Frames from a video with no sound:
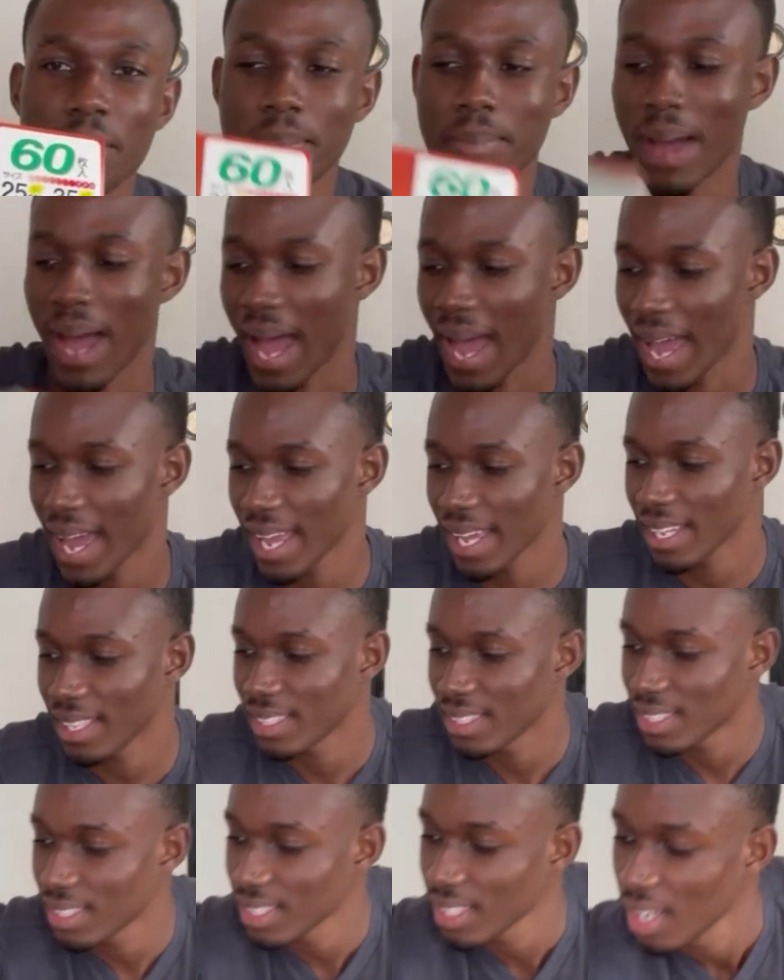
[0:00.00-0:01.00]

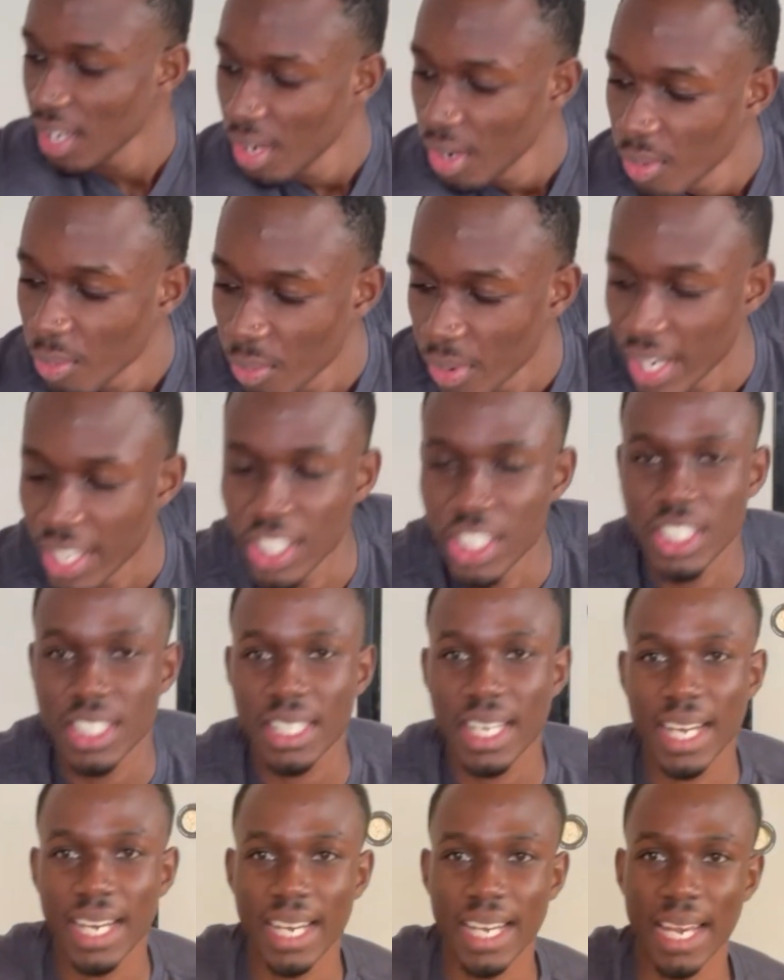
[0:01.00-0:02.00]
bags where I just
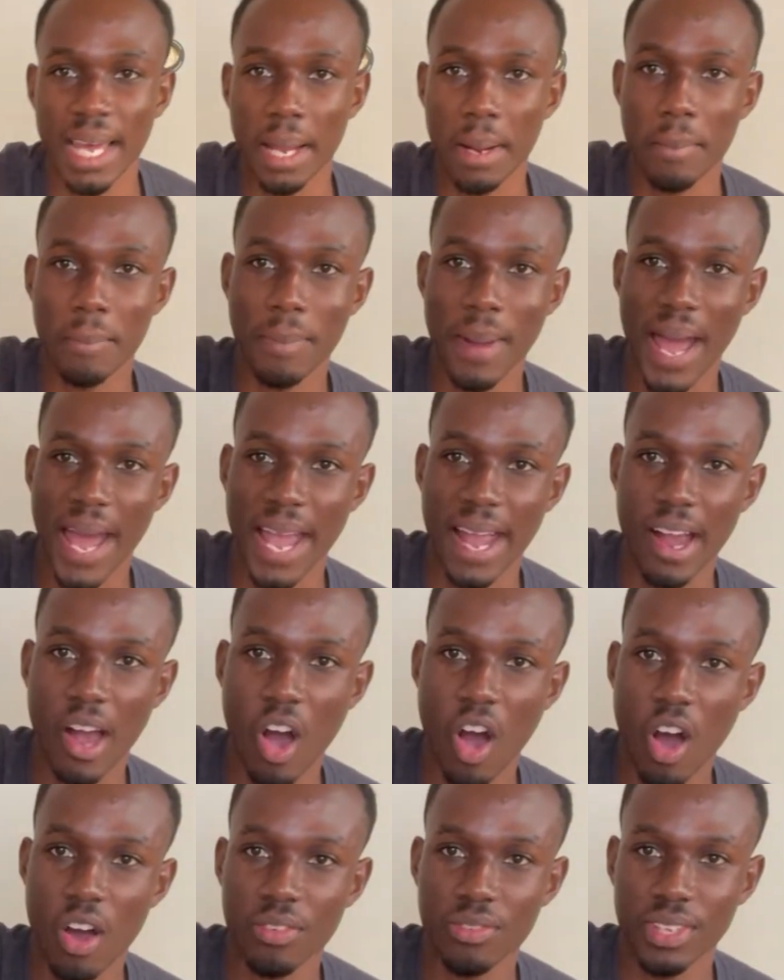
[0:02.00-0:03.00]
kind of bag
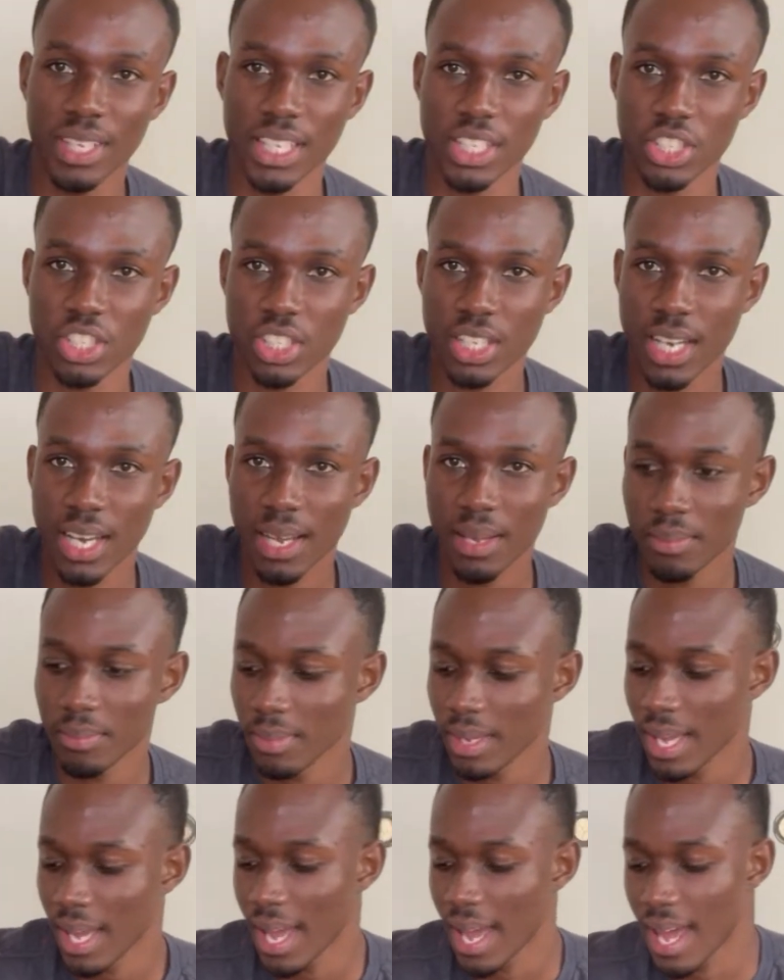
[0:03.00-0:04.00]
off each time,
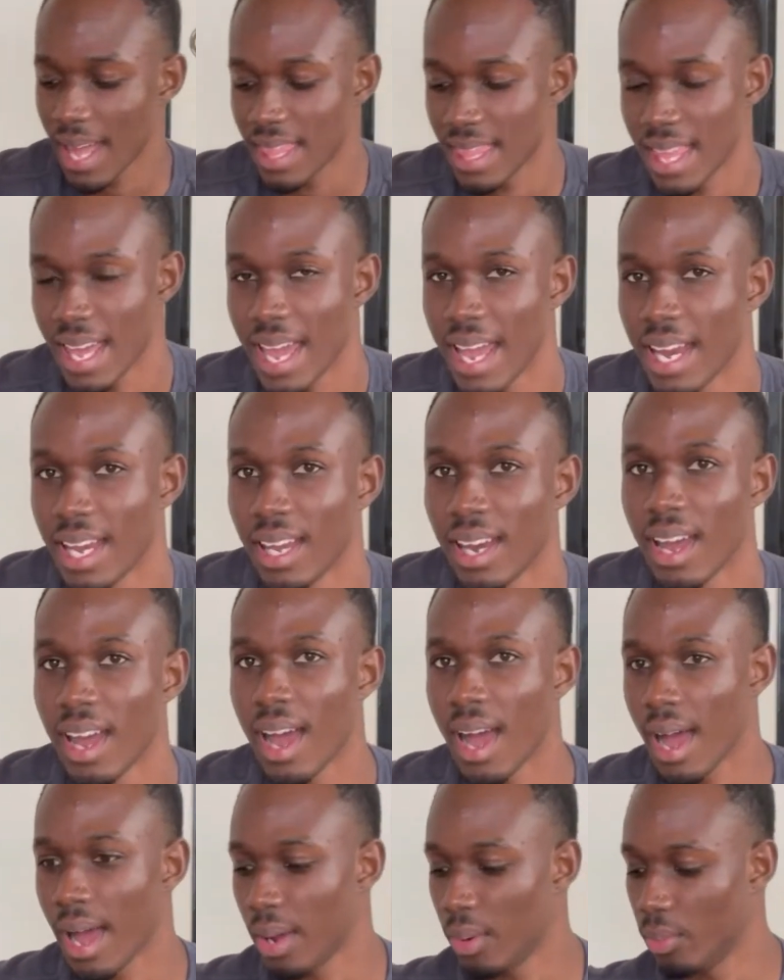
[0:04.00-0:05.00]
and then
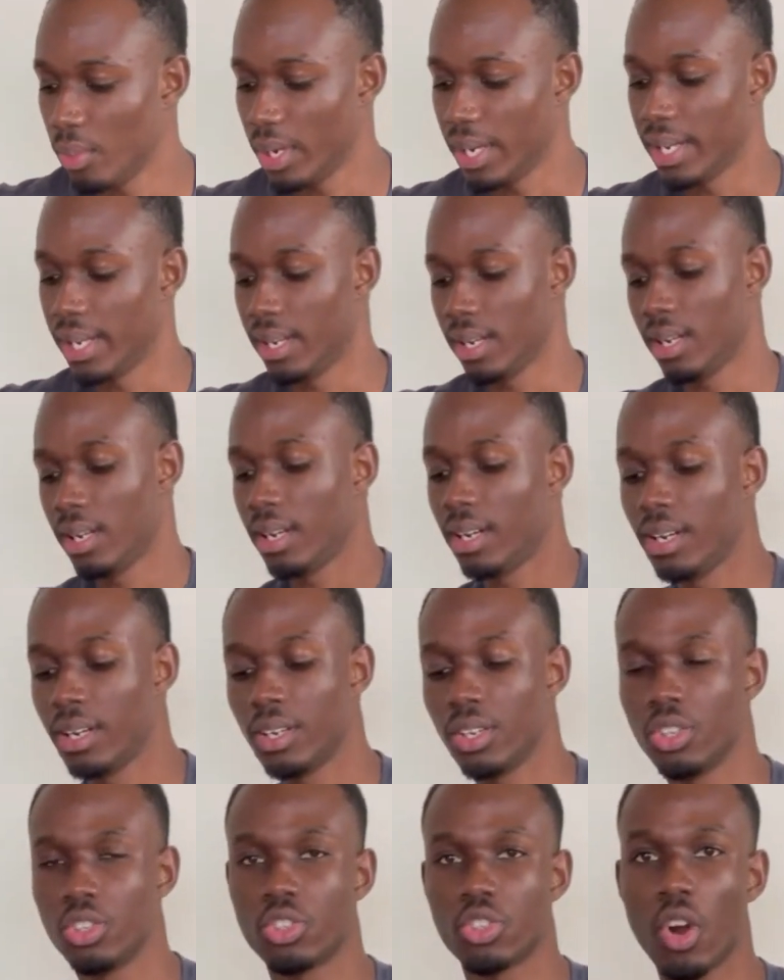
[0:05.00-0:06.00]
I would
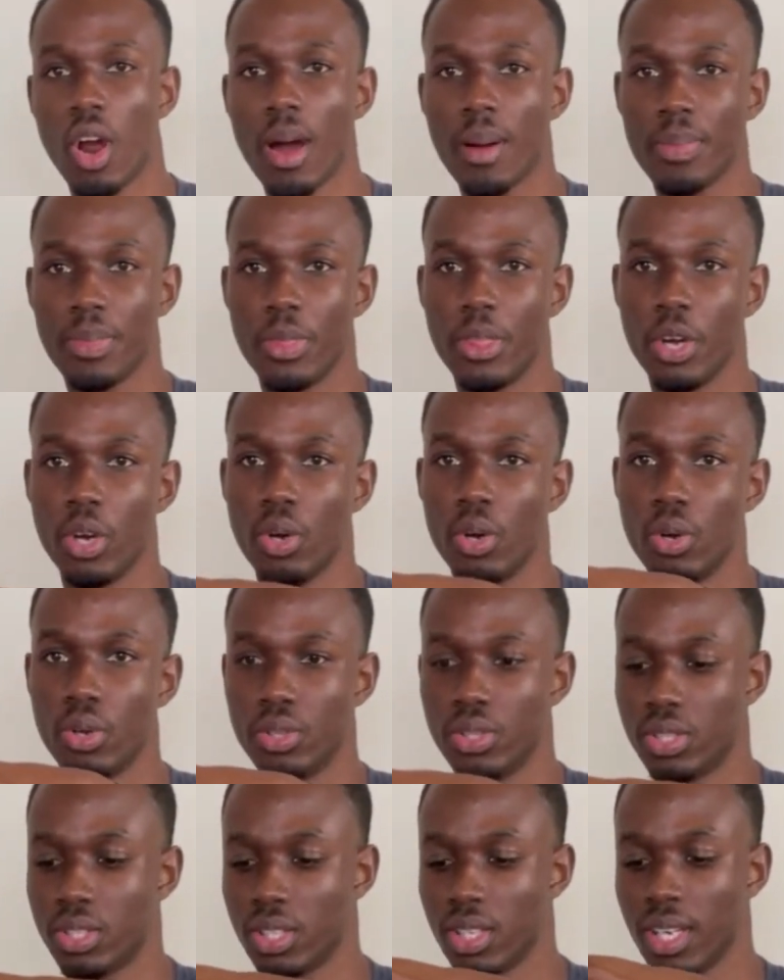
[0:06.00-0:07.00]
drop
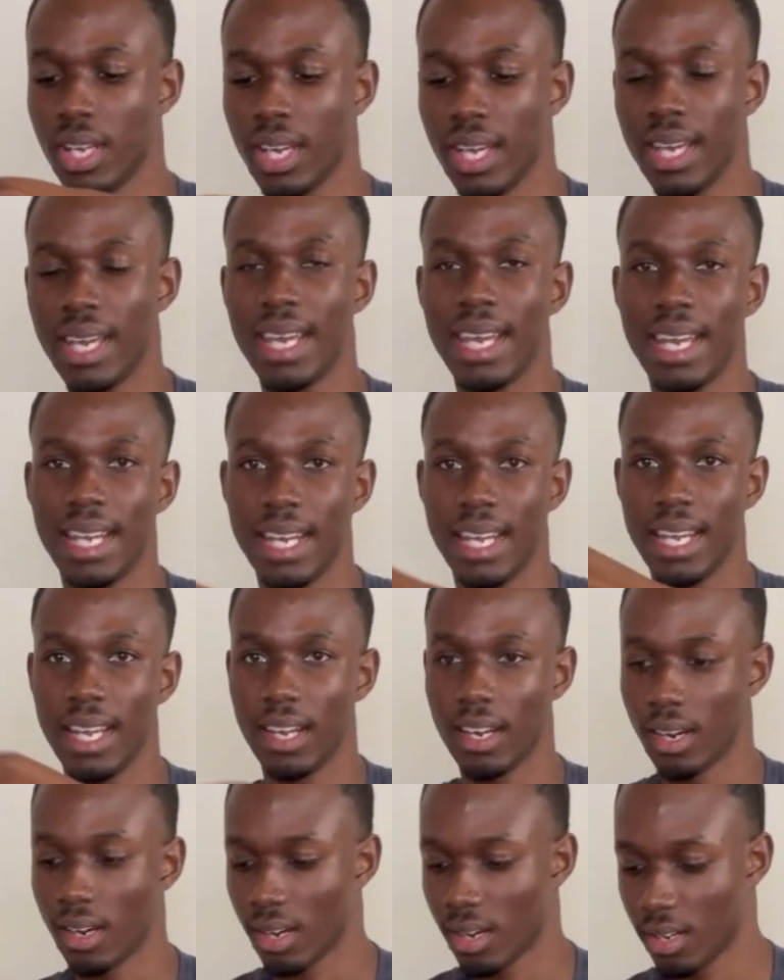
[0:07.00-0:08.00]
those in
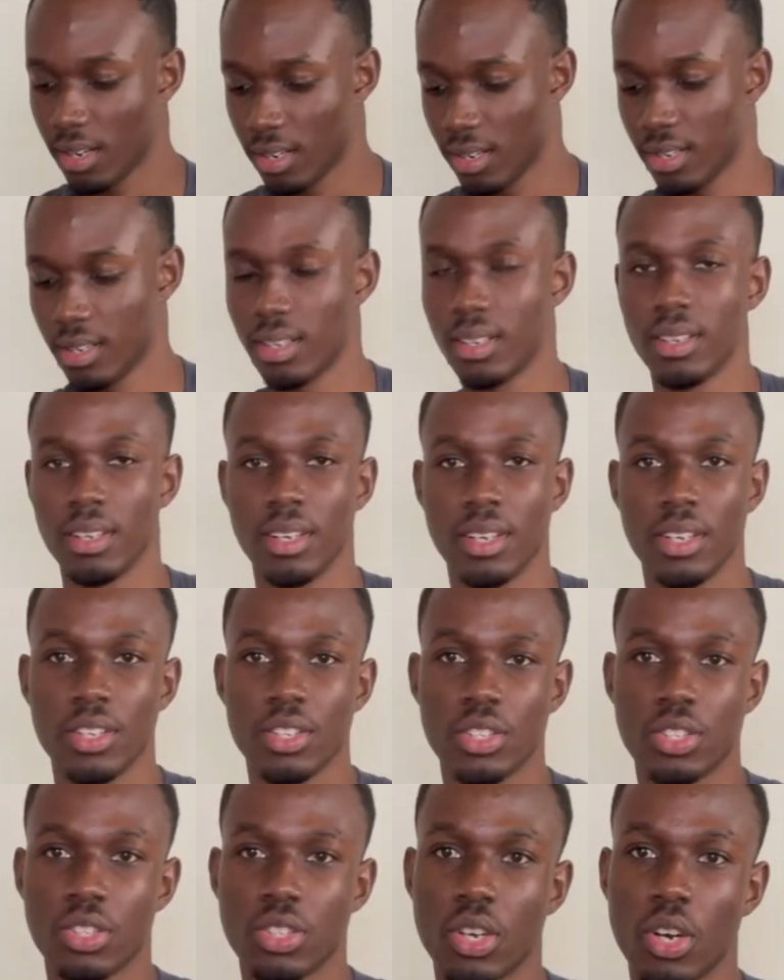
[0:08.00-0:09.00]
here.
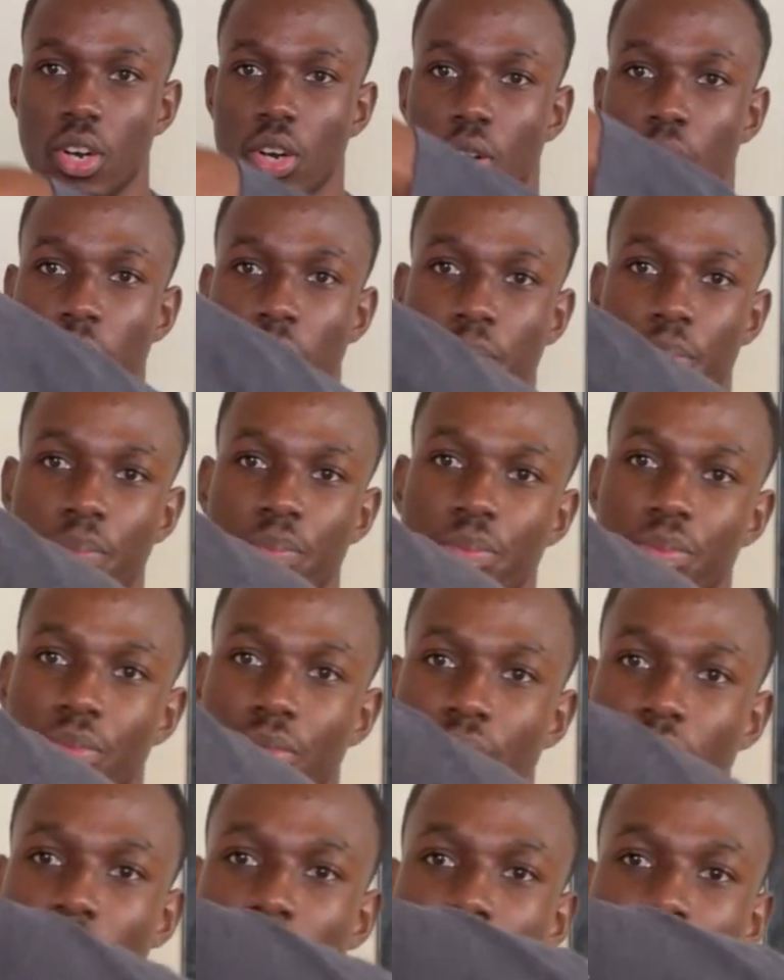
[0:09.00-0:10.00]
So
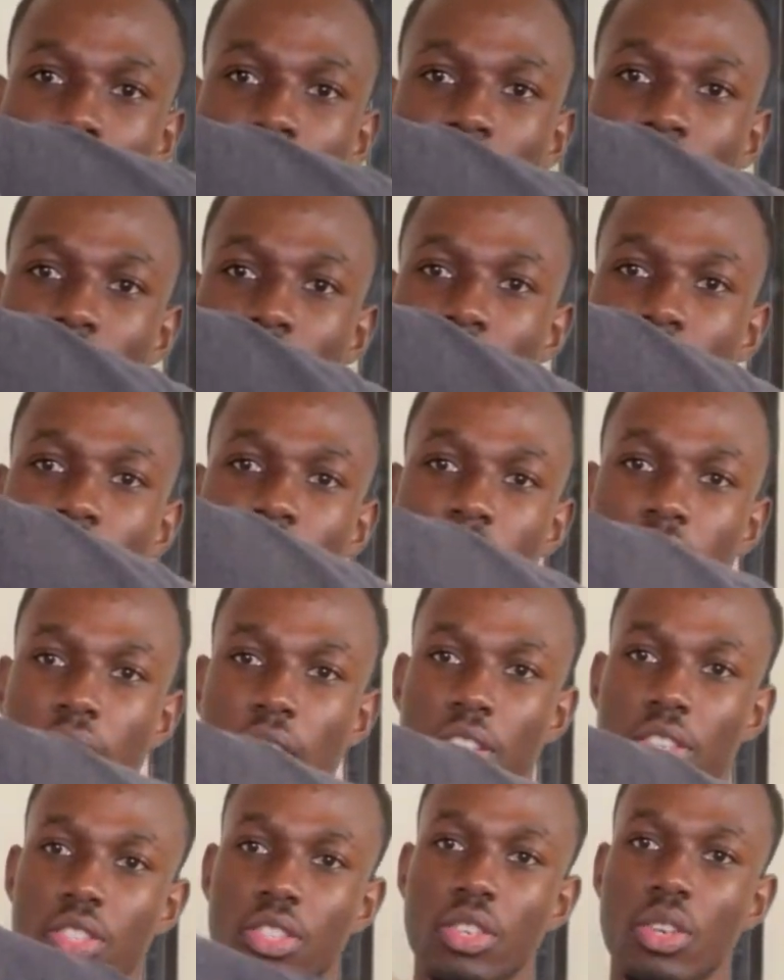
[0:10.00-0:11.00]

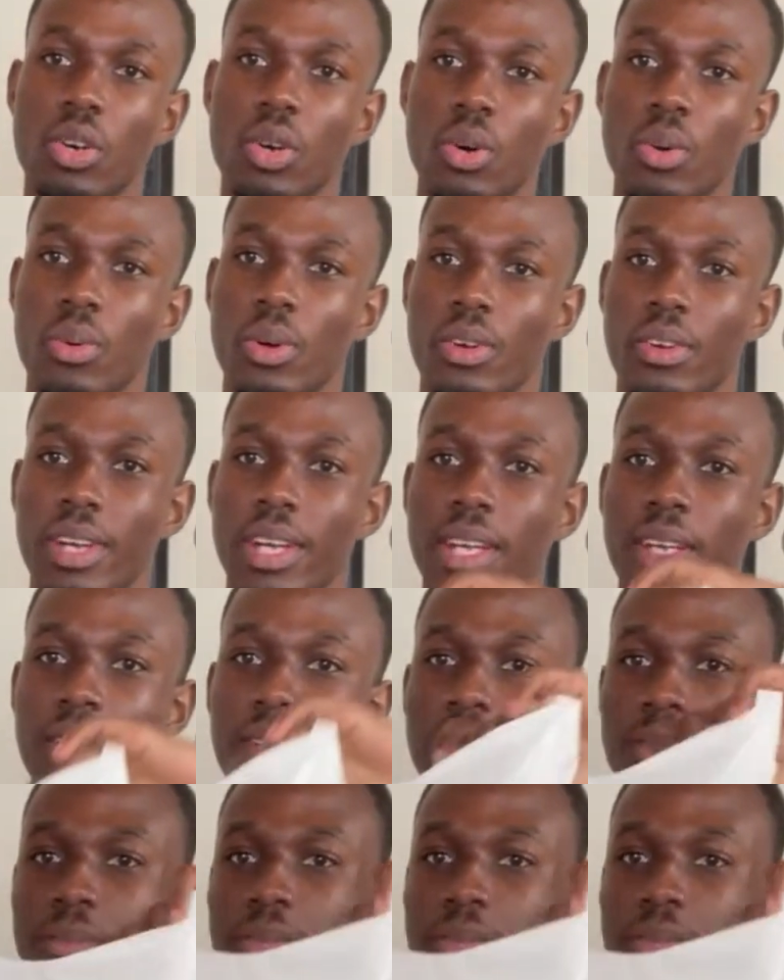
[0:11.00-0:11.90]
there's no worries.